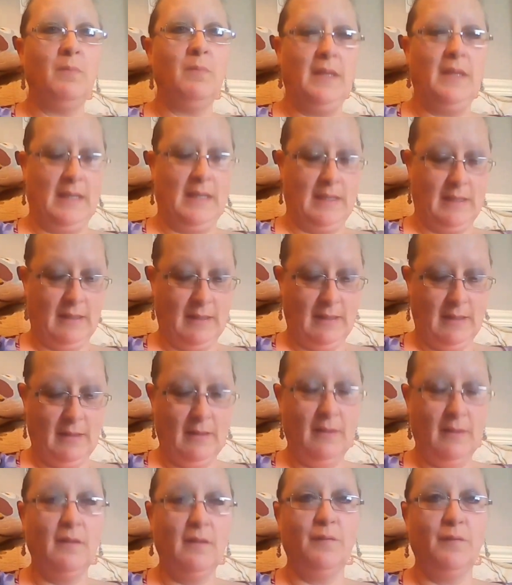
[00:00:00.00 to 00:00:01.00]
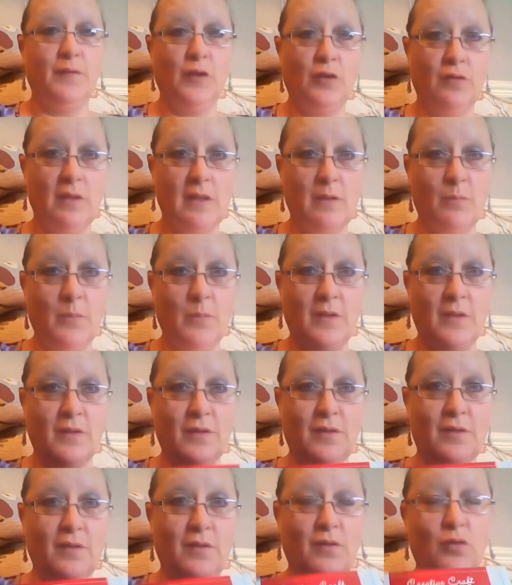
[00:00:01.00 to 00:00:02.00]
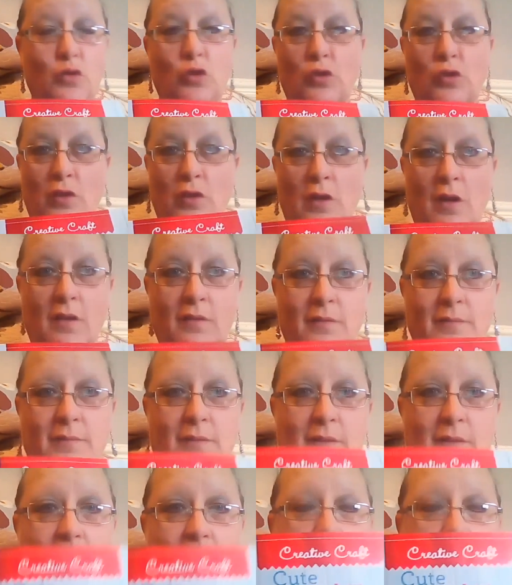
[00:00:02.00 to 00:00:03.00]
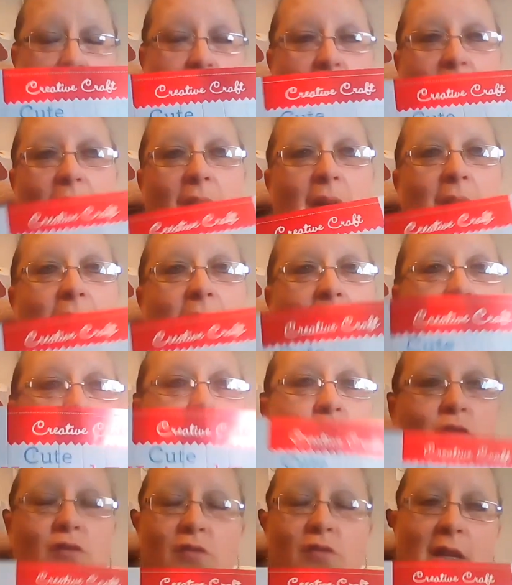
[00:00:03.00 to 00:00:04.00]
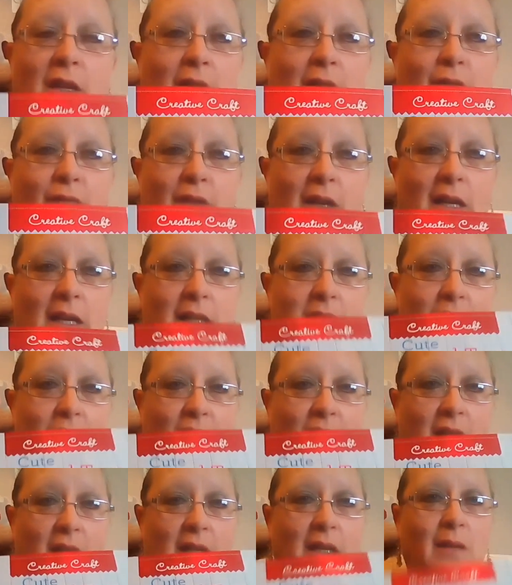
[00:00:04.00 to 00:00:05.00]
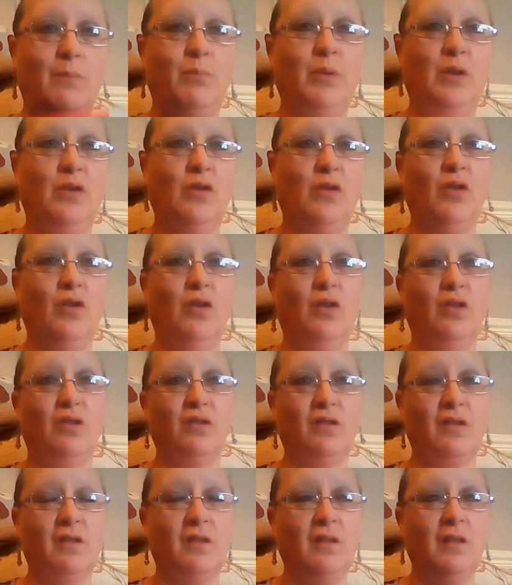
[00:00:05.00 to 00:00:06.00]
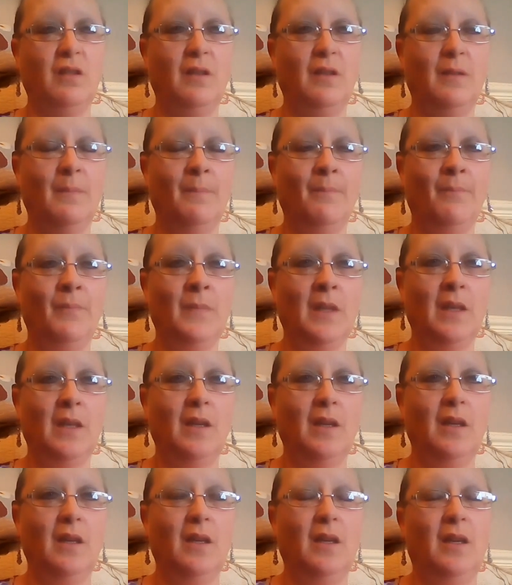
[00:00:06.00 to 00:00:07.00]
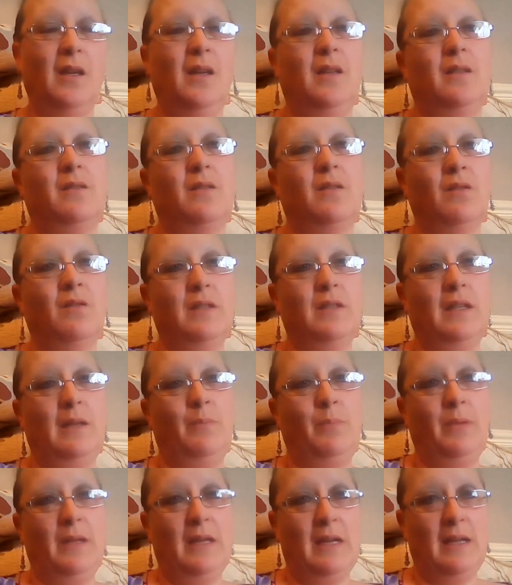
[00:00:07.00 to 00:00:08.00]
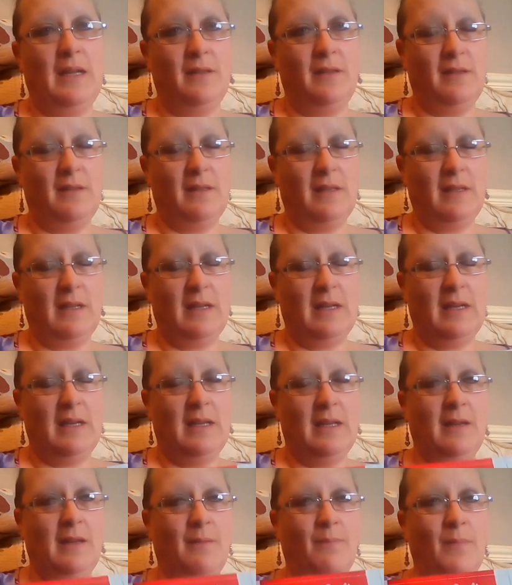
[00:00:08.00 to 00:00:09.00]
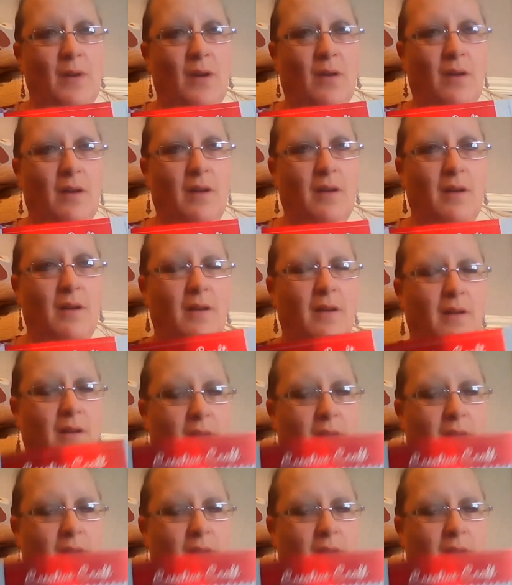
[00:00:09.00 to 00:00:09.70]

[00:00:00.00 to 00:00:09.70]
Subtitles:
brought me this for Christmas, just gone, and I've not done anything out of it yet because it's on DPNs, and I'm not